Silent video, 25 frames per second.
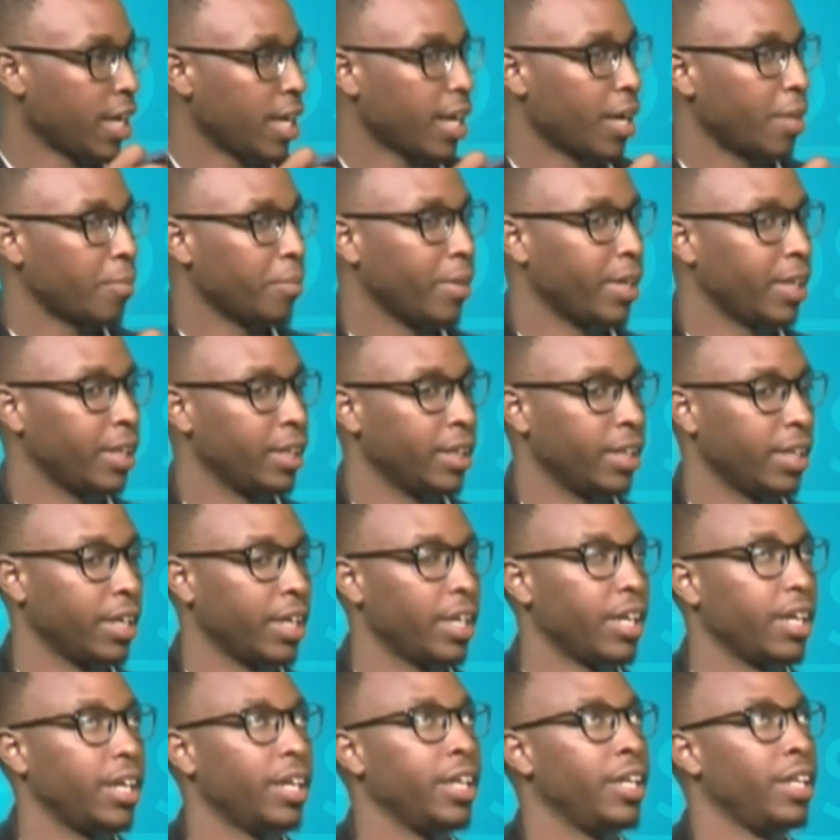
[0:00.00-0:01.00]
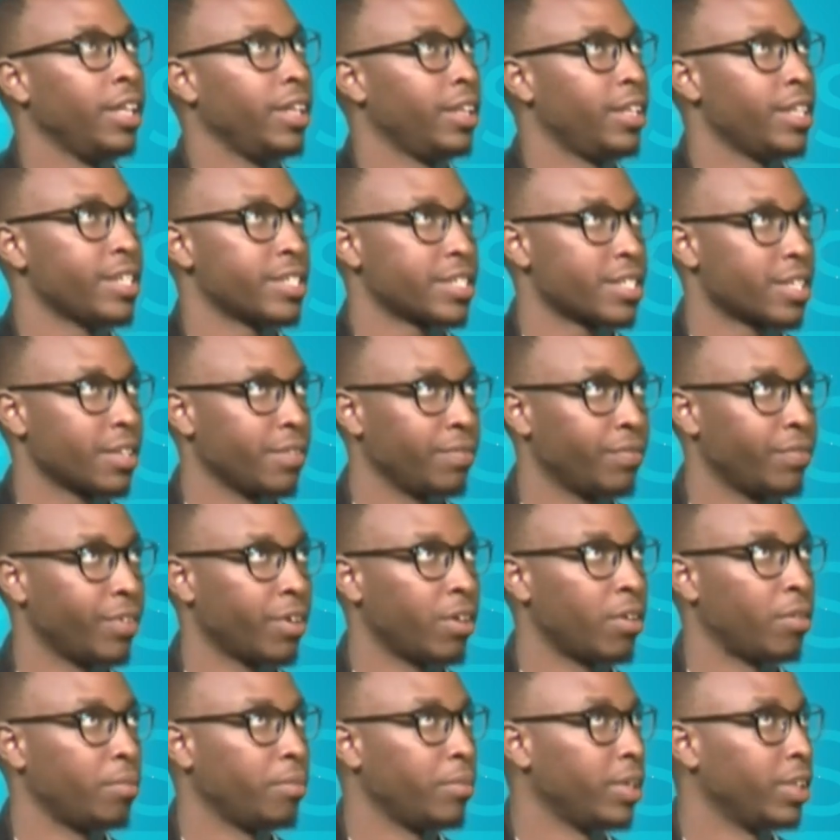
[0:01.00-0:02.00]
In this
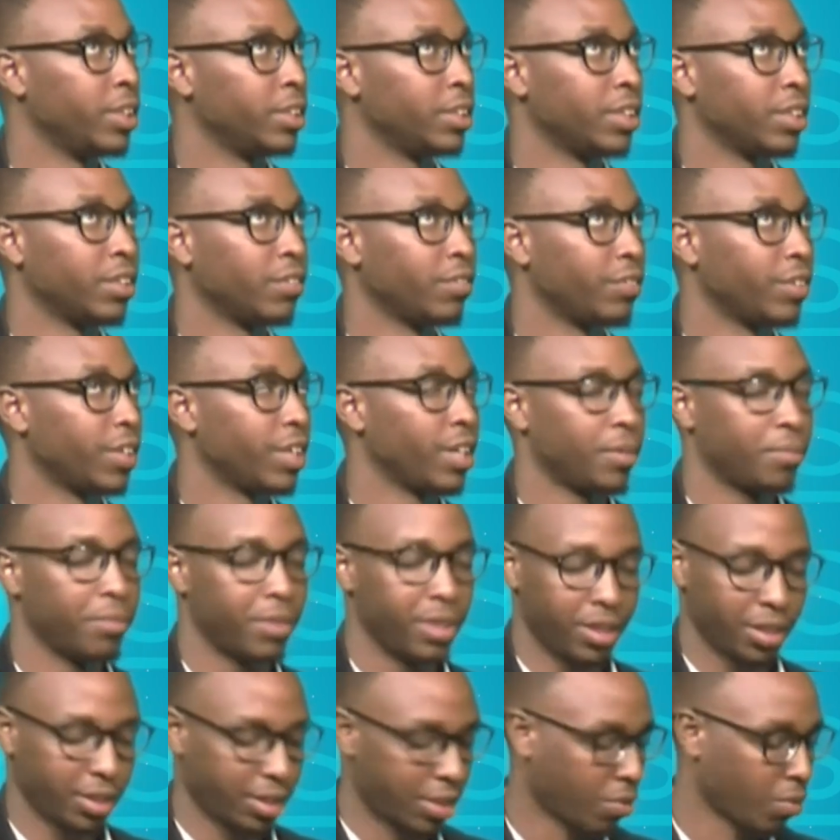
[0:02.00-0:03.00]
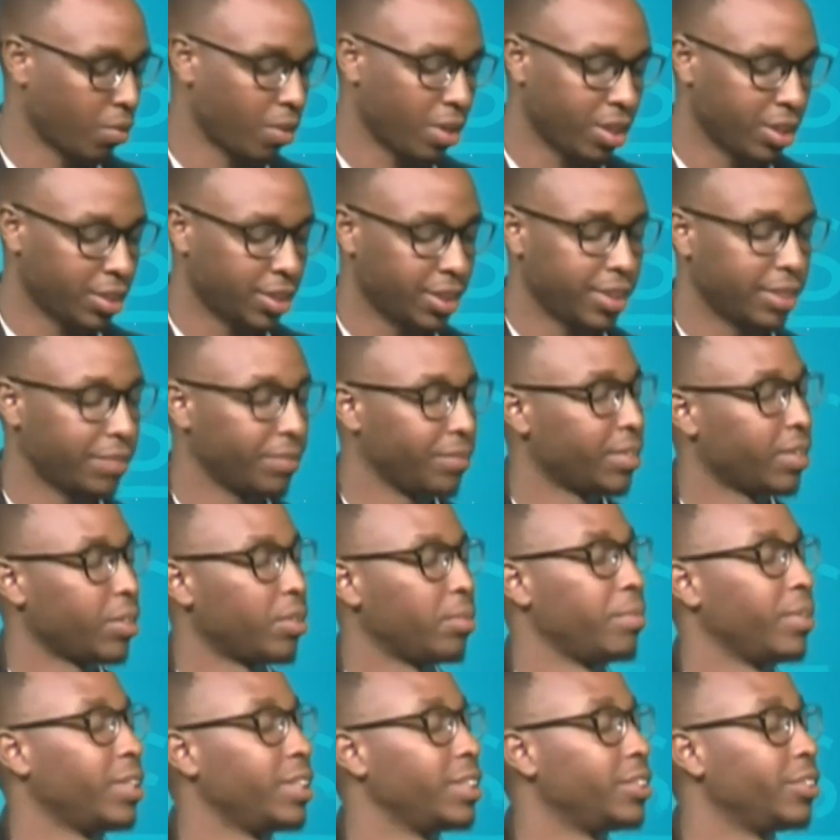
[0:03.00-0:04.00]
environment of, the world's
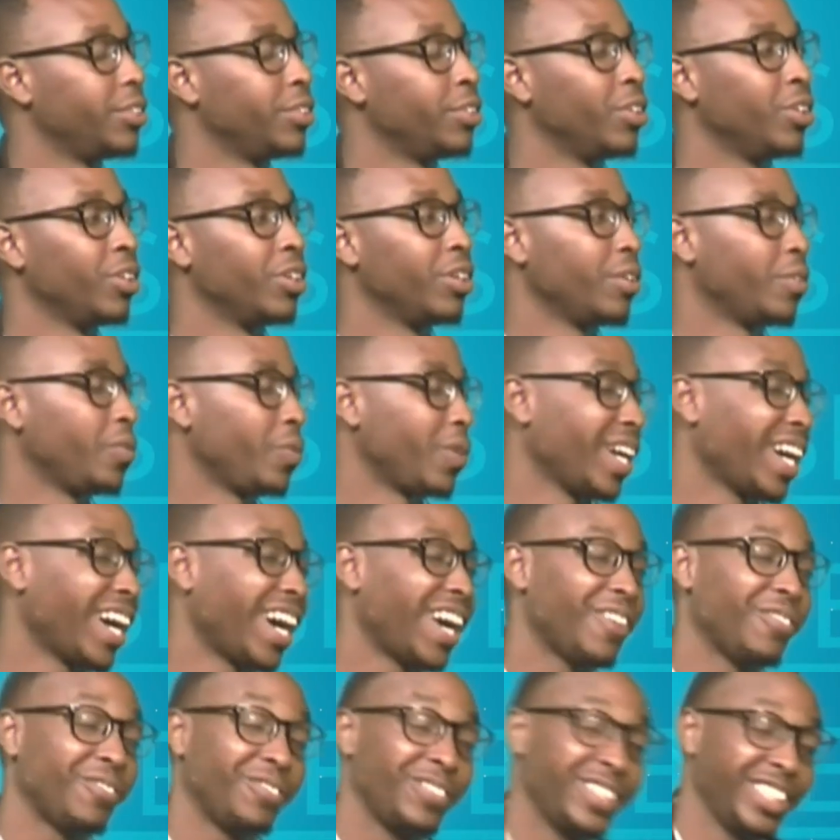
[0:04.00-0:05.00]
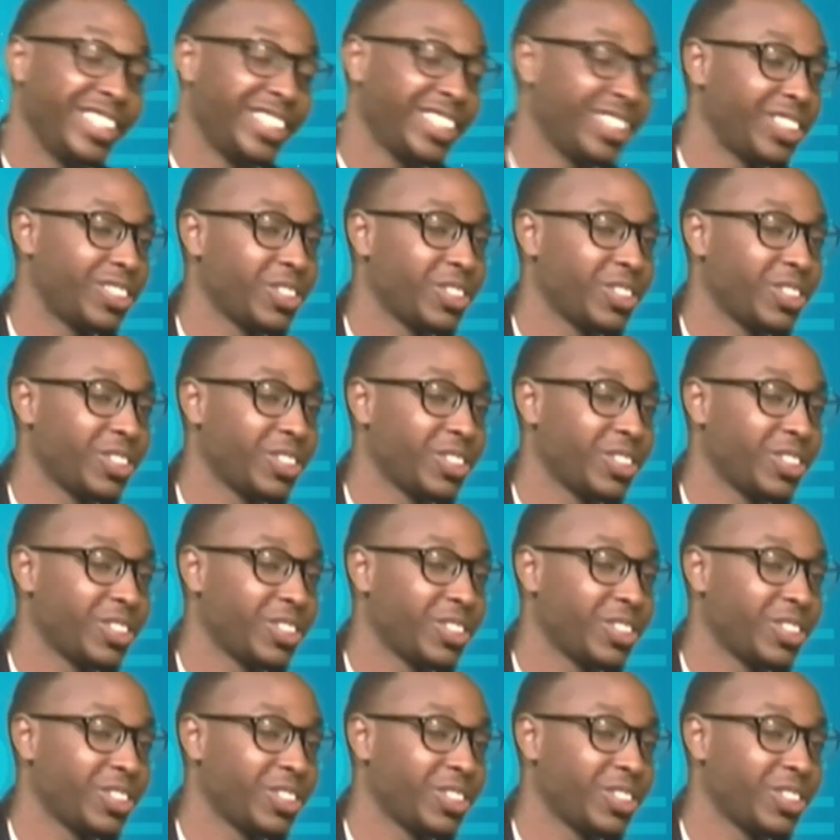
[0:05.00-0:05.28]
environment, we have digital